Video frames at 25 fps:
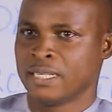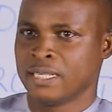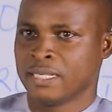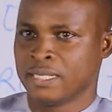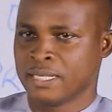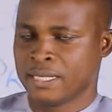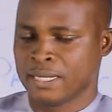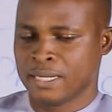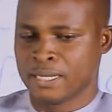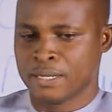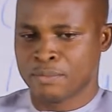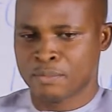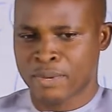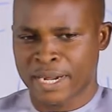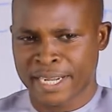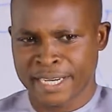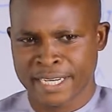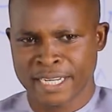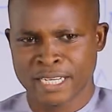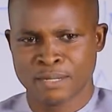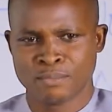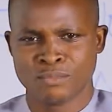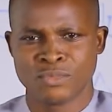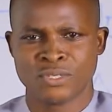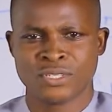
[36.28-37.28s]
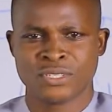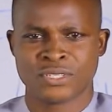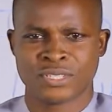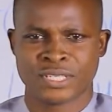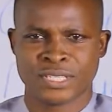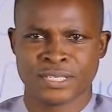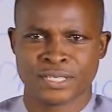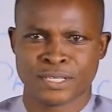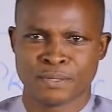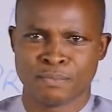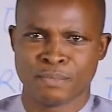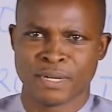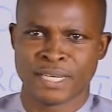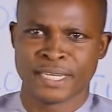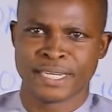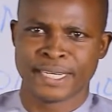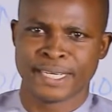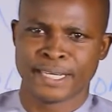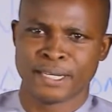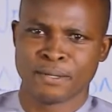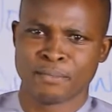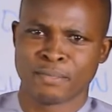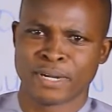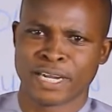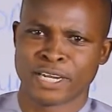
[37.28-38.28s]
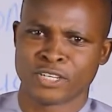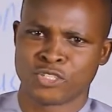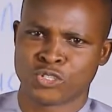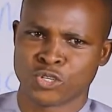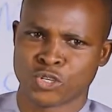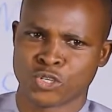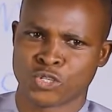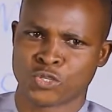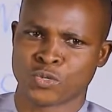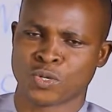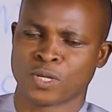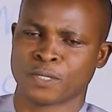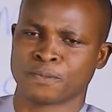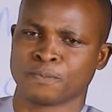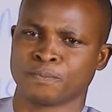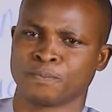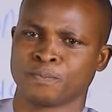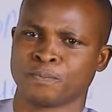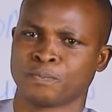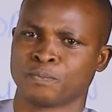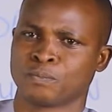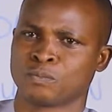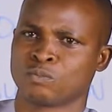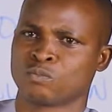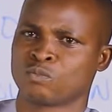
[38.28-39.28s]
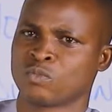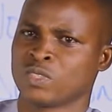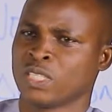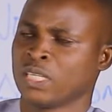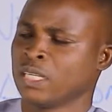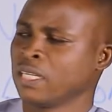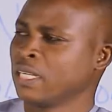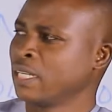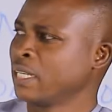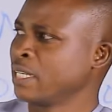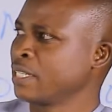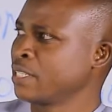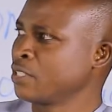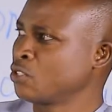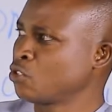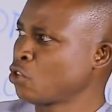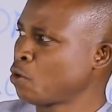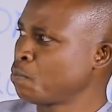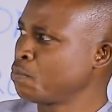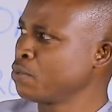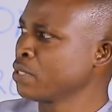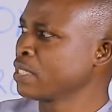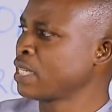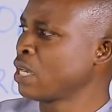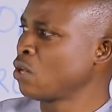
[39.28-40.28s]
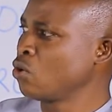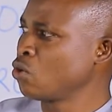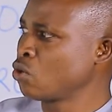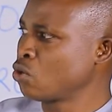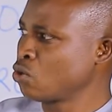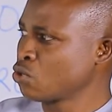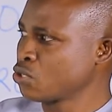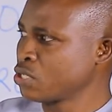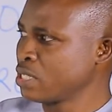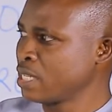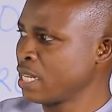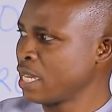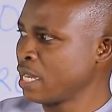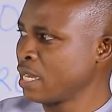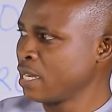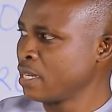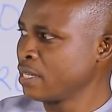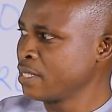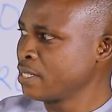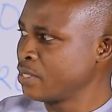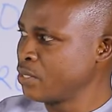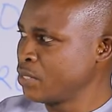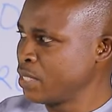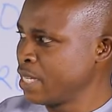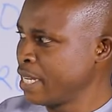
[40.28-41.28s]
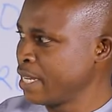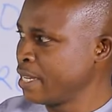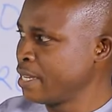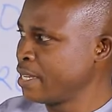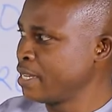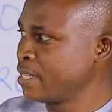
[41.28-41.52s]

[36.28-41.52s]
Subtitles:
My name still remains Nehemiah Joshua. The topic that we'll consider today